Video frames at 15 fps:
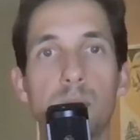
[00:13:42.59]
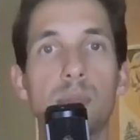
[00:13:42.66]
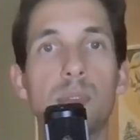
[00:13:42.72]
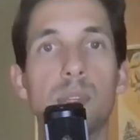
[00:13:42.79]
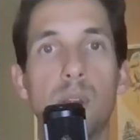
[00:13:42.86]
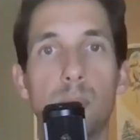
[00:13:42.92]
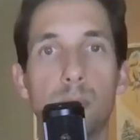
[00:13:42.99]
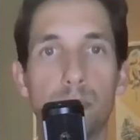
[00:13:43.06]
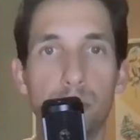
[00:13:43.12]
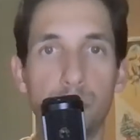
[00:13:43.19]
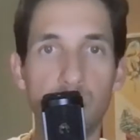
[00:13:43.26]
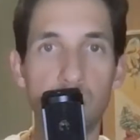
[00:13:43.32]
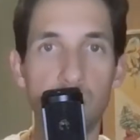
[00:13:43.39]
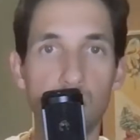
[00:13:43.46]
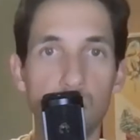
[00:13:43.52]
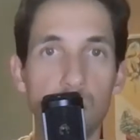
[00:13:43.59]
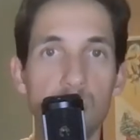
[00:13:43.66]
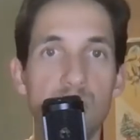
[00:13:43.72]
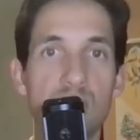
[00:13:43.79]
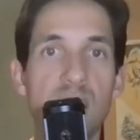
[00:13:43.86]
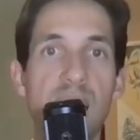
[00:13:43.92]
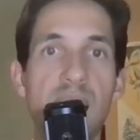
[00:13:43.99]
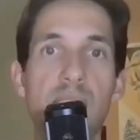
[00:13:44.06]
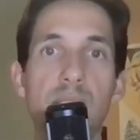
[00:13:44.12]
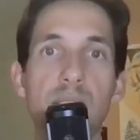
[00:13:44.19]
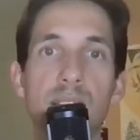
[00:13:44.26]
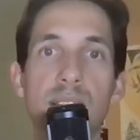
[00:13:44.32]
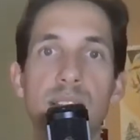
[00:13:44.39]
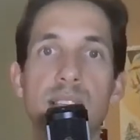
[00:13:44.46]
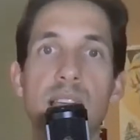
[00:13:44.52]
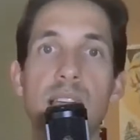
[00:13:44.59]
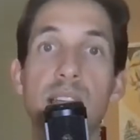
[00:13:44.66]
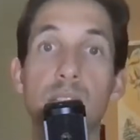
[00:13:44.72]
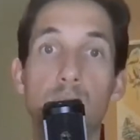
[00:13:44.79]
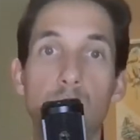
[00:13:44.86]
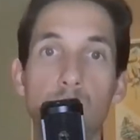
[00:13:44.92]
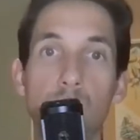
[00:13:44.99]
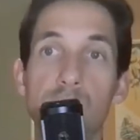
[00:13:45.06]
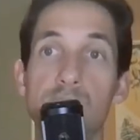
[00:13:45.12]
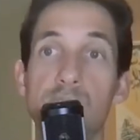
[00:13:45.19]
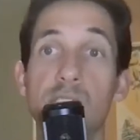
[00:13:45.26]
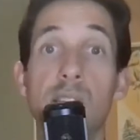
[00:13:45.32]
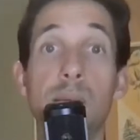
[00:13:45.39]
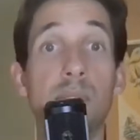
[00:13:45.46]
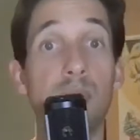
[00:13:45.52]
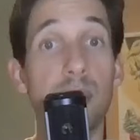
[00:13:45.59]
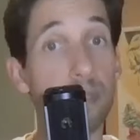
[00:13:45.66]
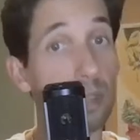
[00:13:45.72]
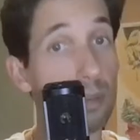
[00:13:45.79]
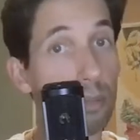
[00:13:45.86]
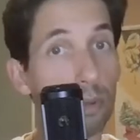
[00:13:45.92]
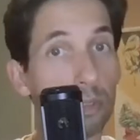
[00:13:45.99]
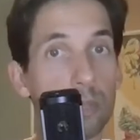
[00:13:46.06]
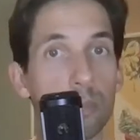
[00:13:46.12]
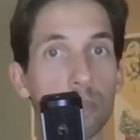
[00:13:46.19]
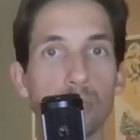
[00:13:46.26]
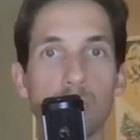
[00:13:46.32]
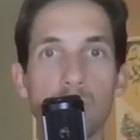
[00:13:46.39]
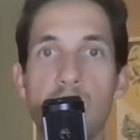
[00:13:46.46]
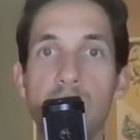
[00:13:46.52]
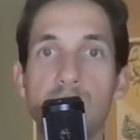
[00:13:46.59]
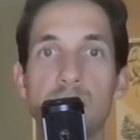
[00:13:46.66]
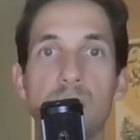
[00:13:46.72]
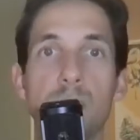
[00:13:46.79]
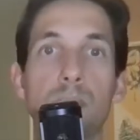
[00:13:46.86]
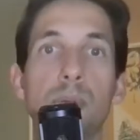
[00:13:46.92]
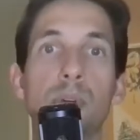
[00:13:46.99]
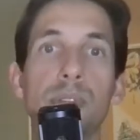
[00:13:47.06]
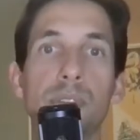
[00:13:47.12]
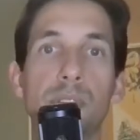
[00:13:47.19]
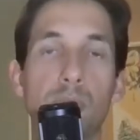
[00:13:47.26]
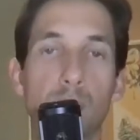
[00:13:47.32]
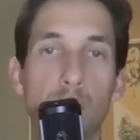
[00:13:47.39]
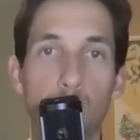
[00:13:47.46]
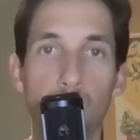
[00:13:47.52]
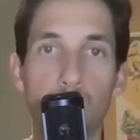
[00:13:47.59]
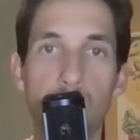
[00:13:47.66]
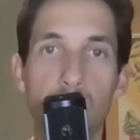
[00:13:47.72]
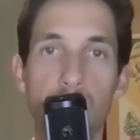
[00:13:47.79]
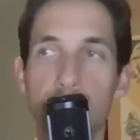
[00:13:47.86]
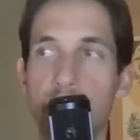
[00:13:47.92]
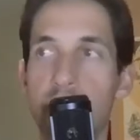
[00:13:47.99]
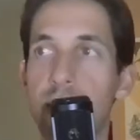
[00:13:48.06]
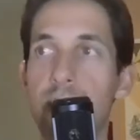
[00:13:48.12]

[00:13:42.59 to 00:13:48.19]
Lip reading: you know, bringing in good talent and encouraging them and giving them multiple shots and building careers, right?